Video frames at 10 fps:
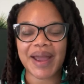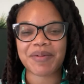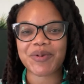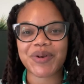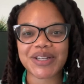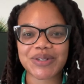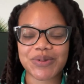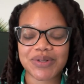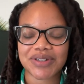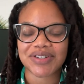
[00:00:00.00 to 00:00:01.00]
I'm going
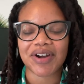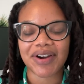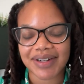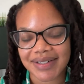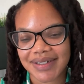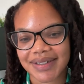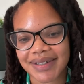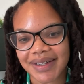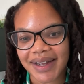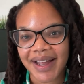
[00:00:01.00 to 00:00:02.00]
to start.
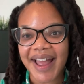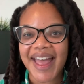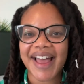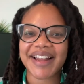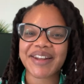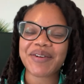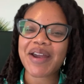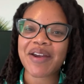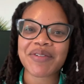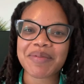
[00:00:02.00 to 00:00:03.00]
Hello,
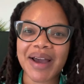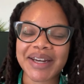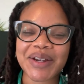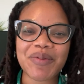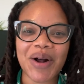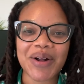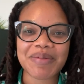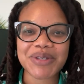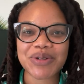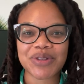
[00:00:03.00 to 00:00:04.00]
everybody.
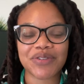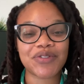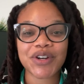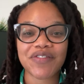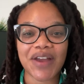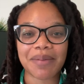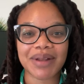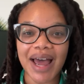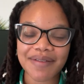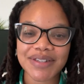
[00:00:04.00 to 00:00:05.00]
Welcome to the Foodie Fam
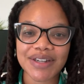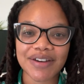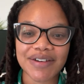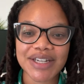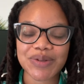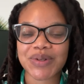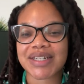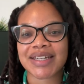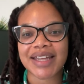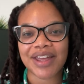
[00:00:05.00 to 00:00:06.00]
Live series, which
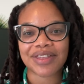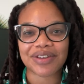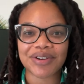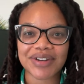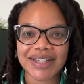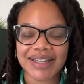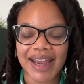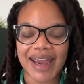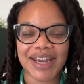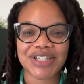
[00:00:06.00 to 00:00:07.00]
is a
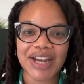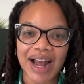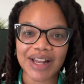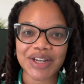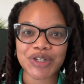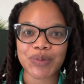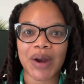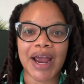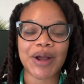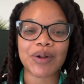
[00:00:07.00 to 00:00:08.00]
30-day challenge
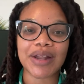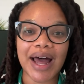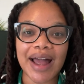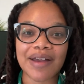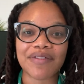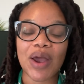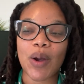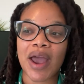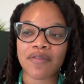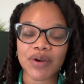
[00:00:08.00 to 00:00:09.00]
where I go live
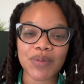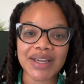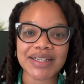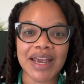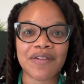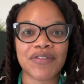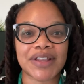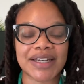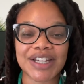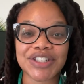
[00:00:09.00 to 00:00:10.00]
every weekday for
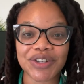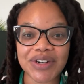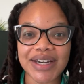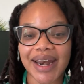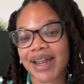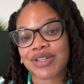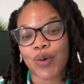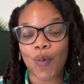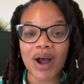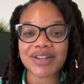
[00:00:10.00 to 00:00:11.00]
the next 30 days.
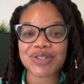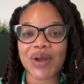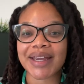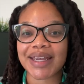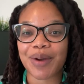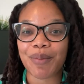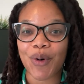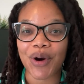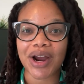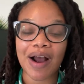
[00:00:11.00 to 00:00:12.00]
One, so I could get
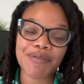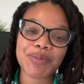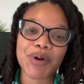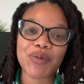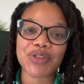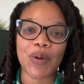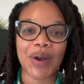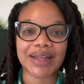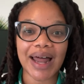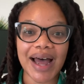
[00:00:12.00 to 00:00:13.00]
more comfortable with
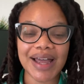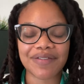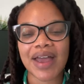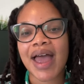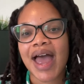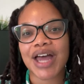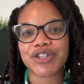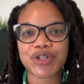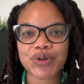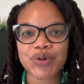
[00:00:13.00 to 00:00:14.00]
going live,
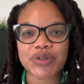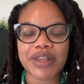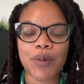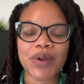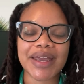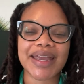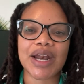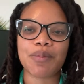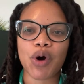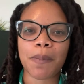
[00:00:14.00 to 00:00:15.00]
and two, so that we could get
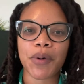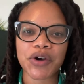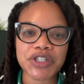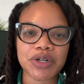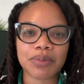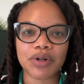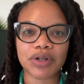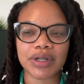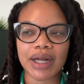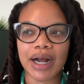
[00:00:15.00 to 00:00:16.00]
a more
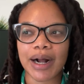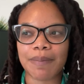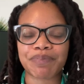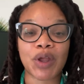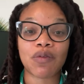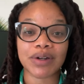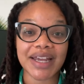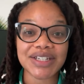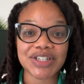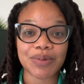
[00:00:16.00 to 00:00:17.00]
personable
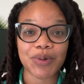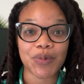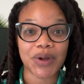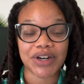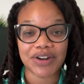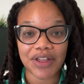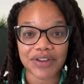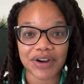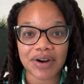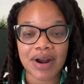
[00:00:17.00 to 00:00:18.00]
relationship with one
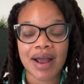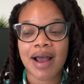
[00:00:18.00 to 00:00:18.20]
another.